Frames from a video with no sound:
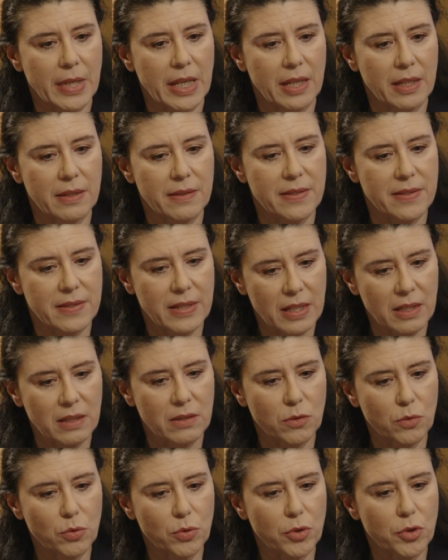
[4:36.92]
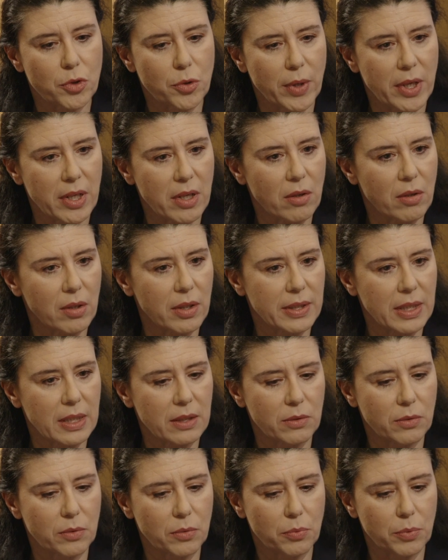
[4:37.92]
And thanks to the trial
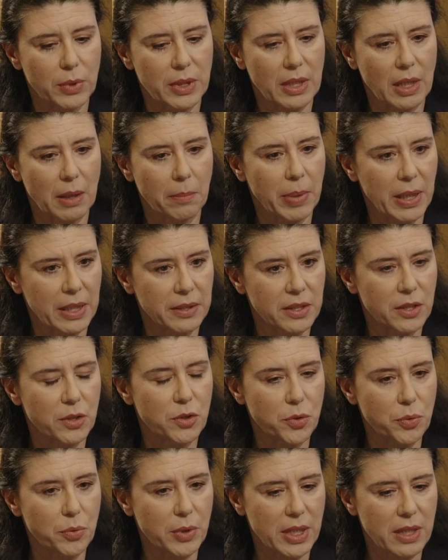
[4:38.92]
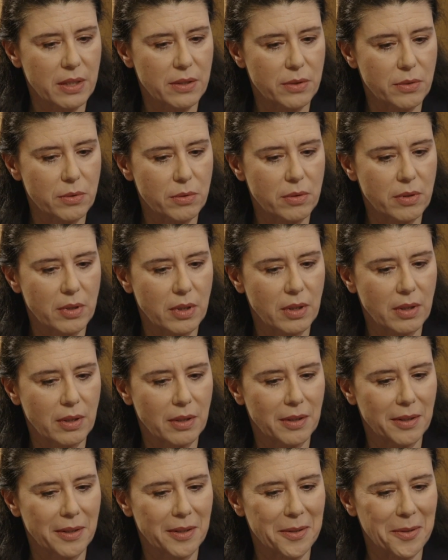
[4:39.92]
that we are planning together
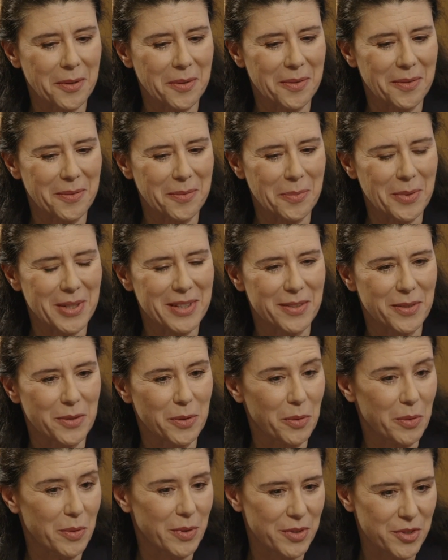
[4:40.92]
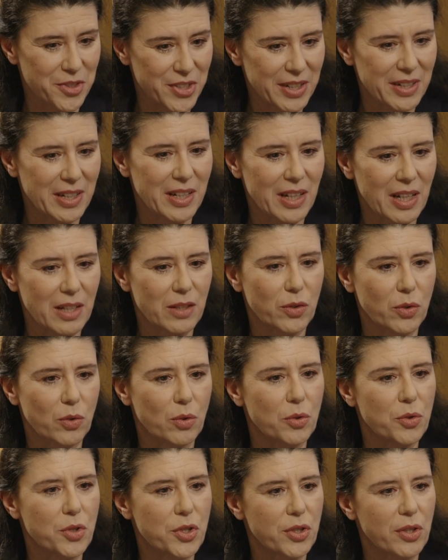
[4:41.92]
with your GenAI
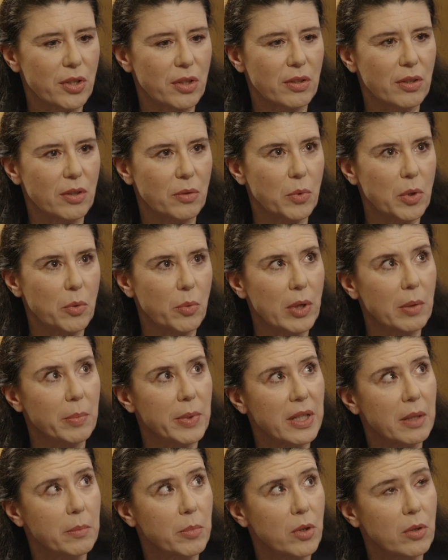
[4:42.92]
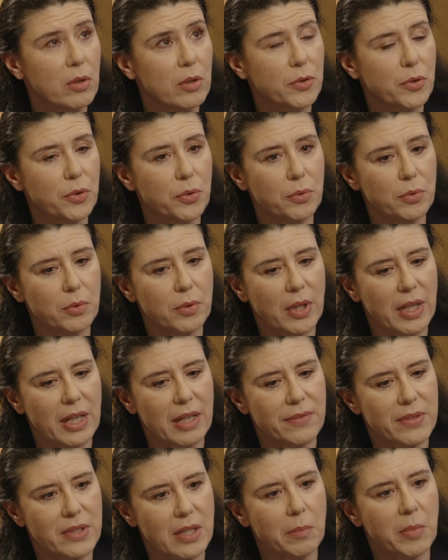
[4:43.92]
solution, we will be able to
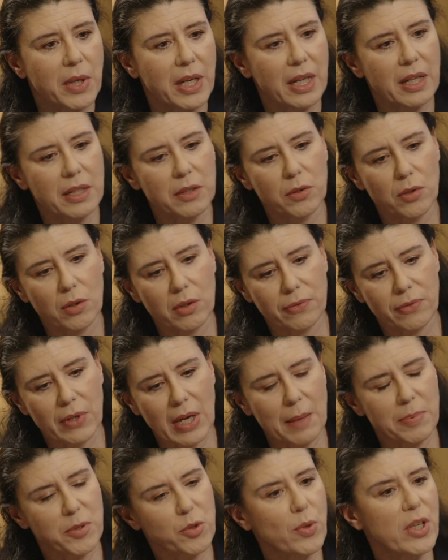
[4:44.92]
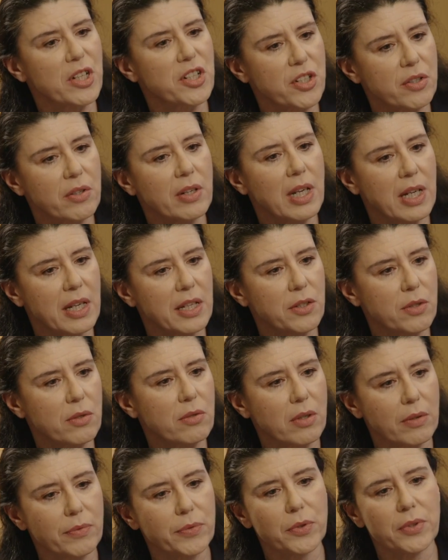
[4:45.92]
have some kind of abstraction
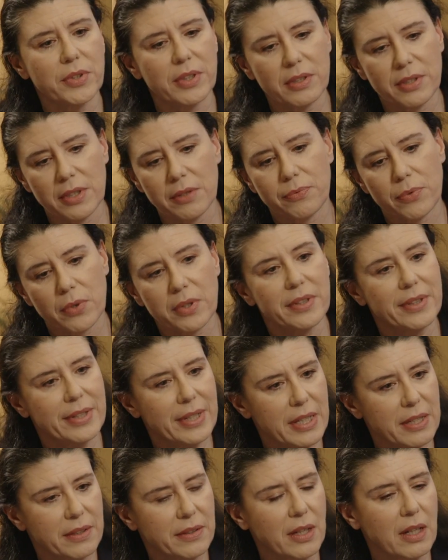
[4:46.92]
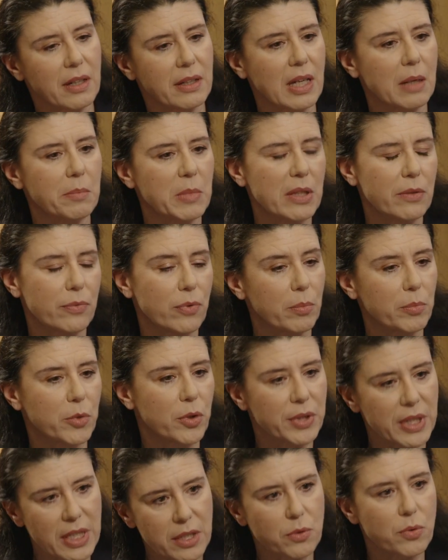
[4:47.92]
layer of the different data coming from
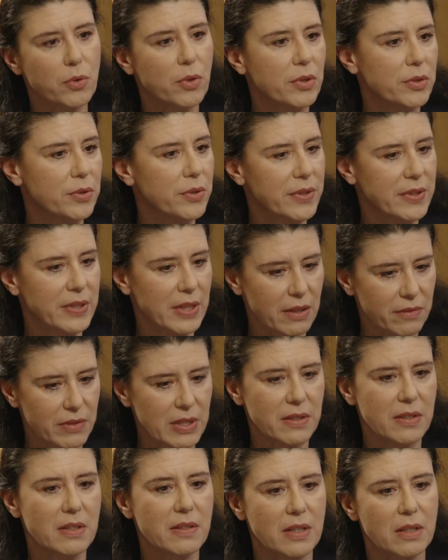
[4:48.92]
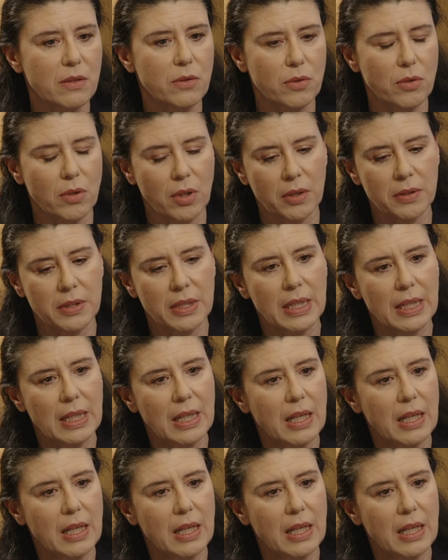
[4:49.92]
the network, the services, and so on.